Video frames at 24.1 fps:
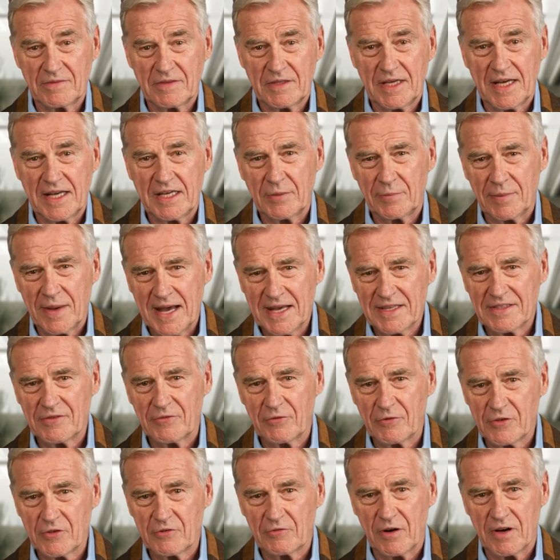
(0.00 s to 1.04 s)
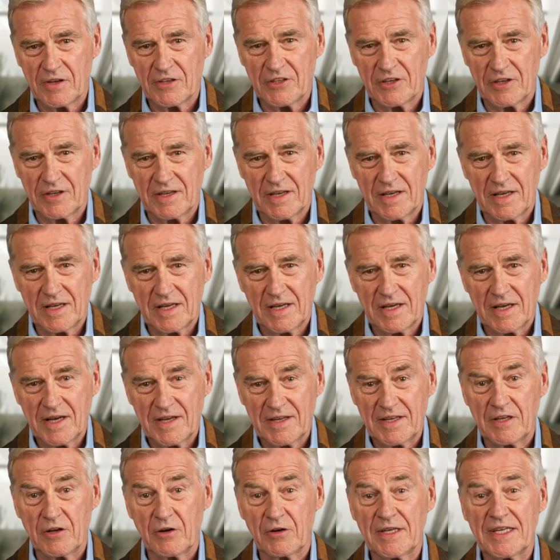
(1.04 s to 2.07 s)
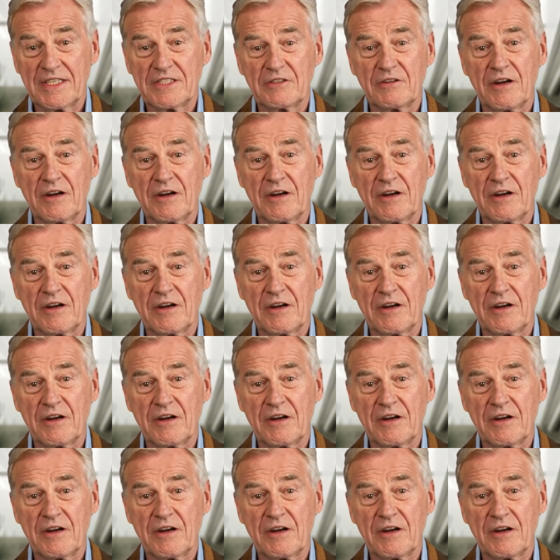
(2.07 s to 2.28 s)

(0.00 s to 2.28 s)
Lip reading: In a pass-through structure, the earnings